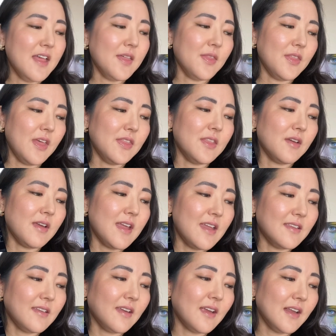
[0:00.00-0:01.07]
then there
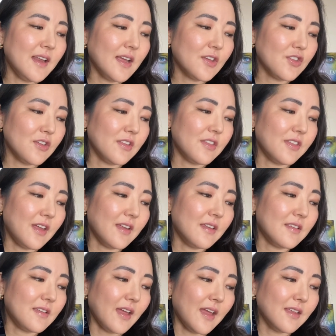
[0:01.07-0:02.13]
is a collection
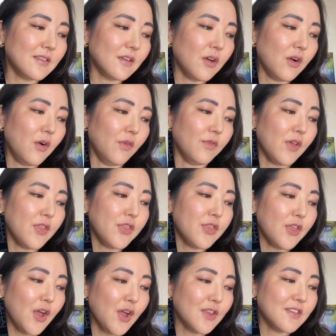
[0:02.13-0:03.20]
set of
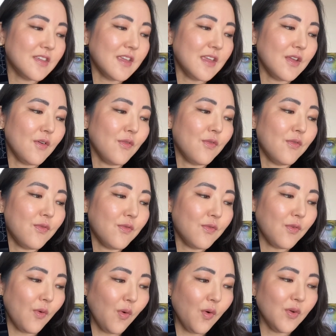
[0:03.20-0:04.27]

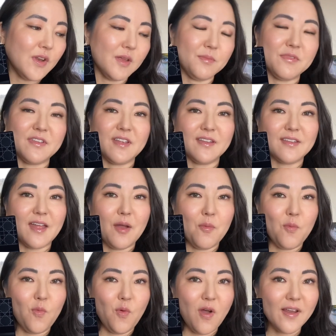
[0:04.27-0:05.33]
34 lipsticks
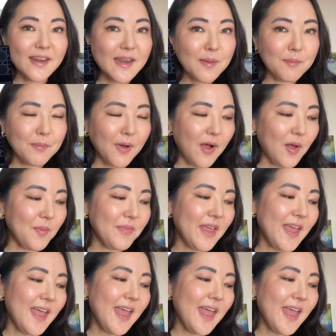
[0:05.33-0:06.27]
and one lip balm,